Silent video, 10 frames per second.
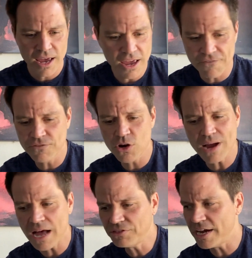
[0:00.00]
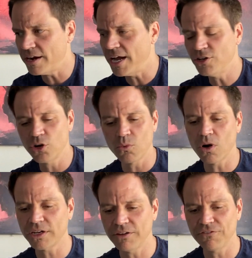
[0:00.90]
if you're out there and you're
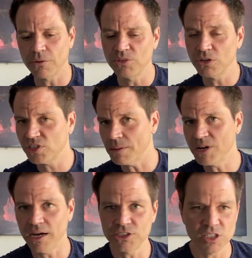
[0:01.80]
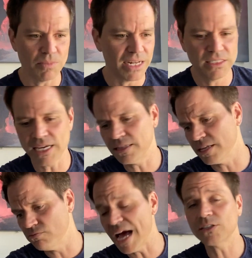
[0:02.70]
working from your subconscious mindset,
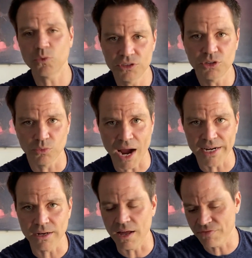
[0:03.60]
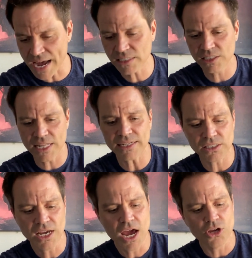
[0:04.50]
then that's what you're riding on.
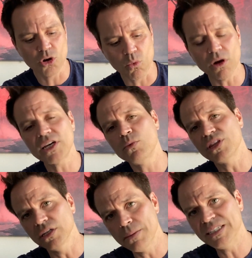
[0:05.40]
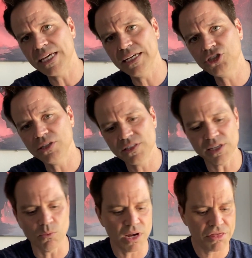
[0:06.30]
That's you're working with the limitations
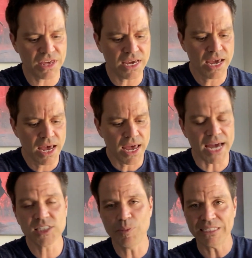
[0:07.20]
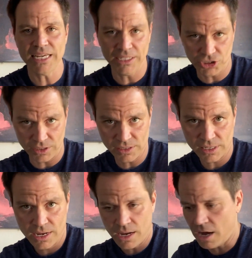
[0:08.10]
and with the expectations
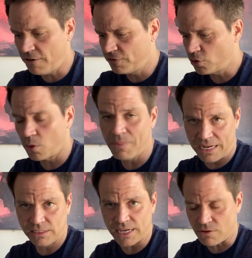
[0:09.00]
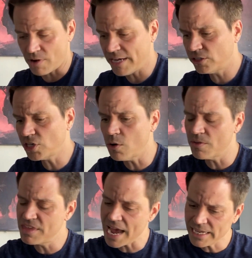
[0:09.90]
of your mindset, right? So
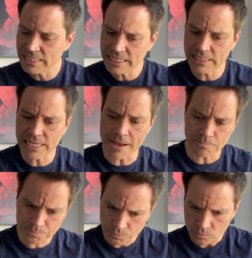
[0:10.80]
the idea is that